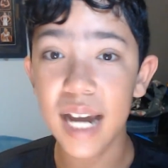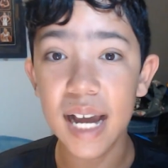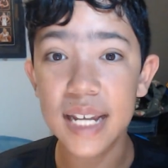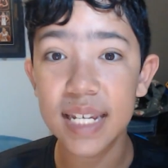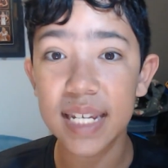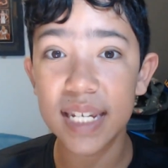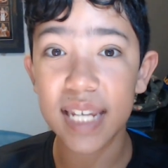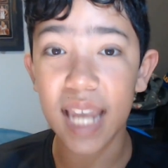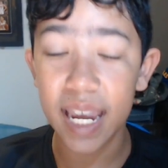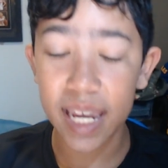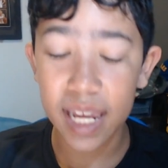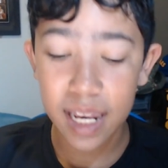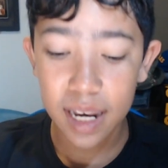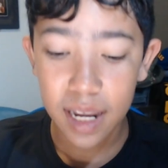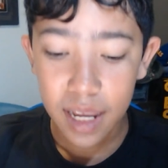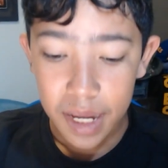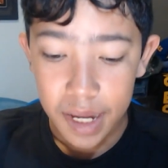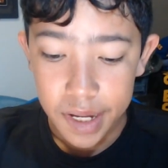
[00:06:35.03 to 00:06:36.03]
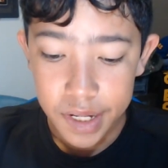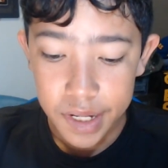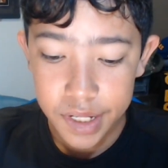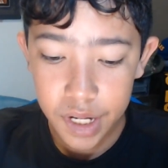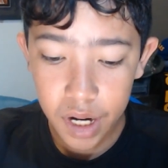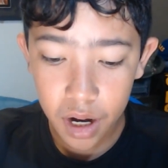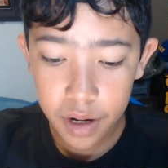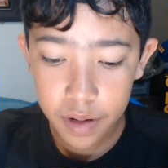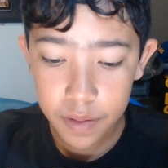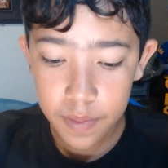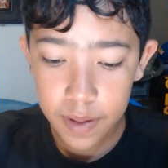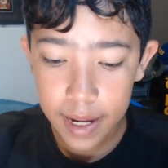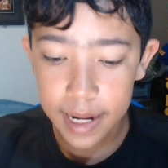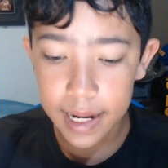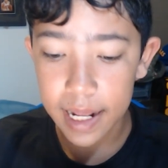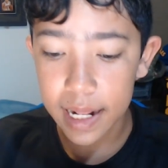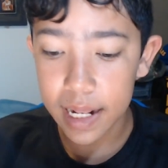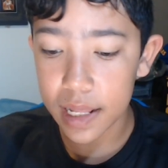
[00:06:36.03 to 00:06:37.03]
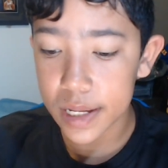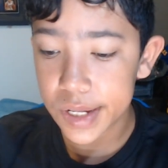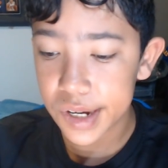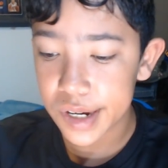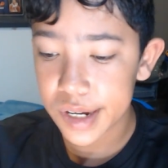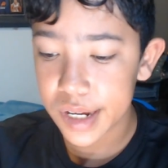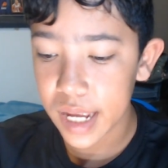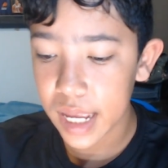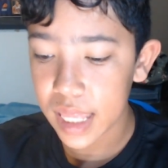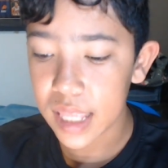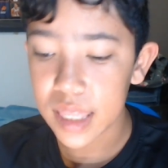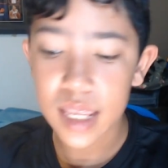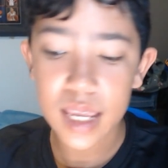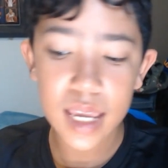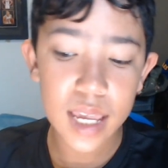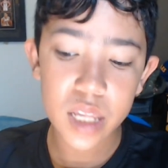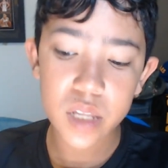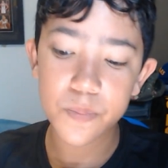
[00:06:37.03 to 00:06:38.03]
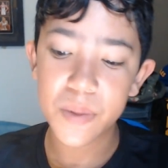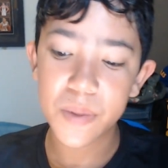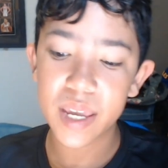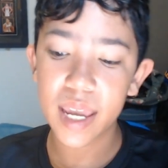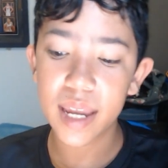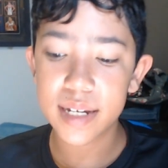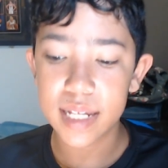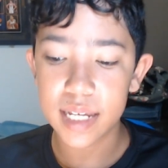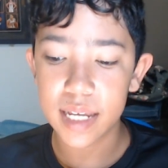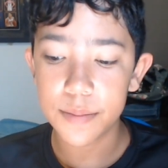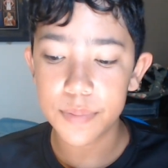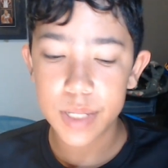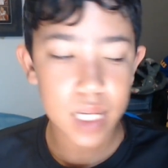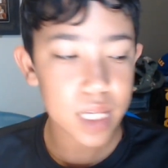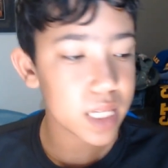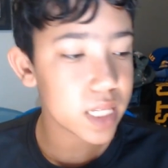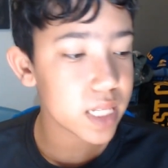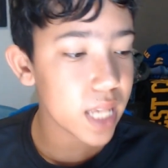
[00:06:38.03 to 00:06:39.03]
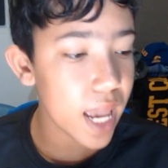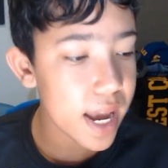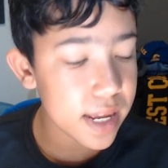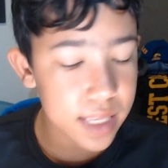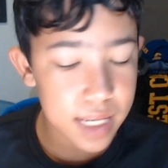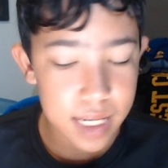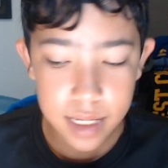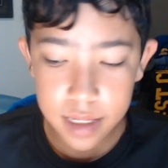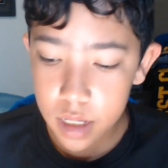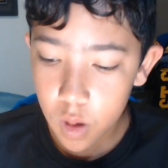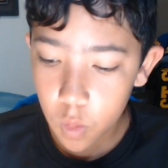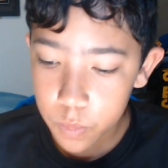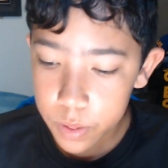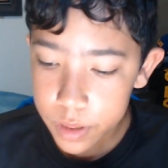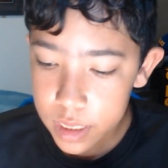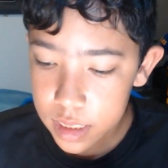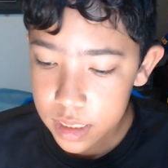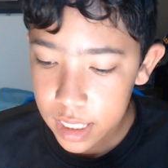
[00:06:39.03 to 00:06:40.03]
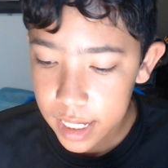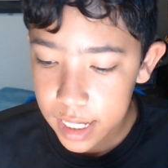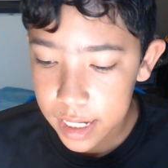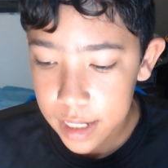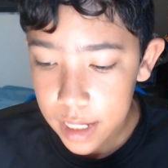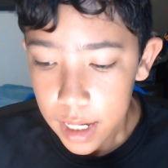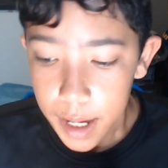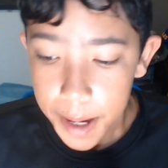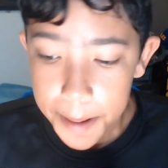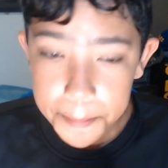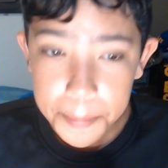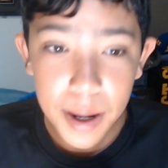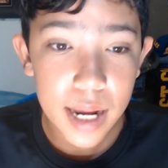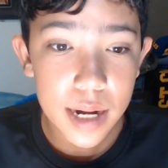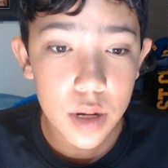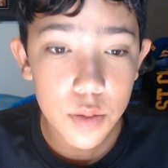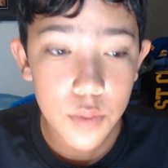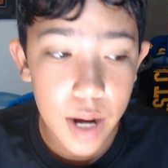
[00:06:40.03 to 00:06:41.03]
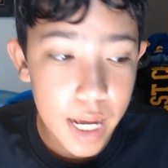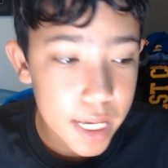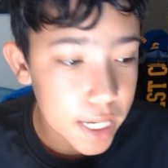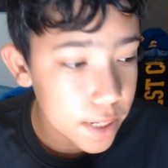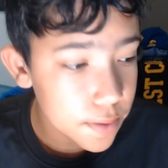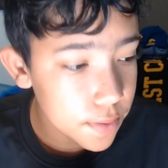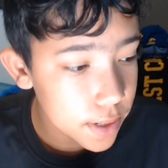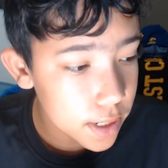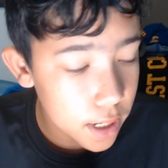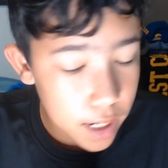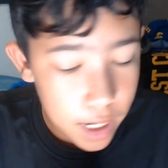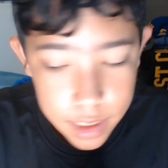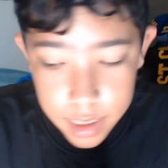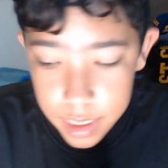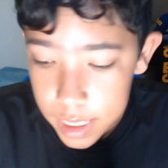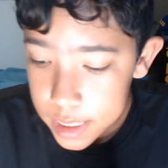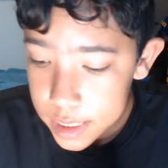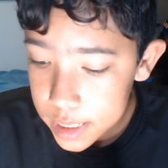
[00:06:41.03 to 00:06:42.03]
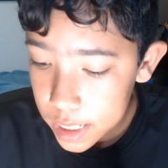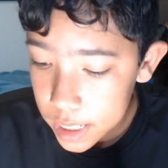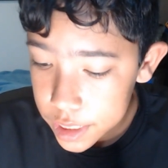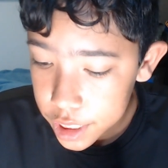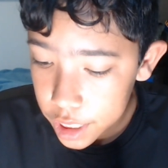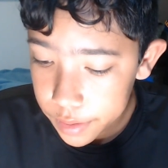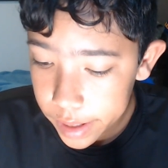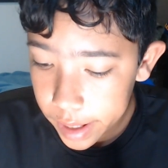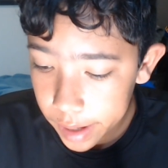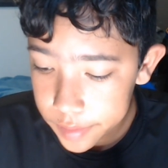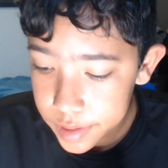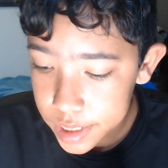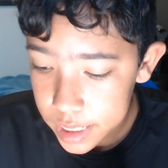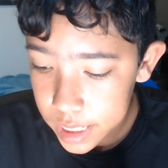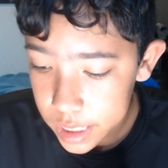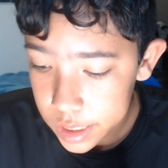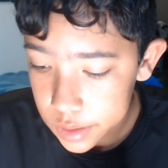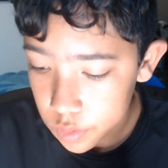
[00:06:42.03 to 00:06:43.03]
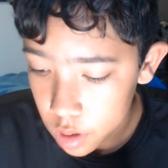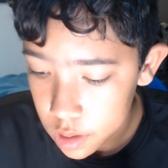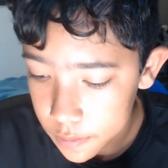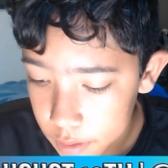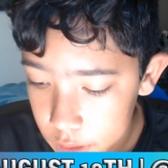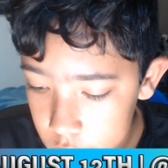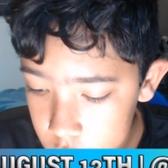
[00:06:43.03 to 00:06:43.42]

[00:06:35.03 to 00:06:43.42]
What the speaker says: say it. So then the ESPN clips are saying the opposite thing. But anyway, here we go. At the SCG, we have Sydney Swans versus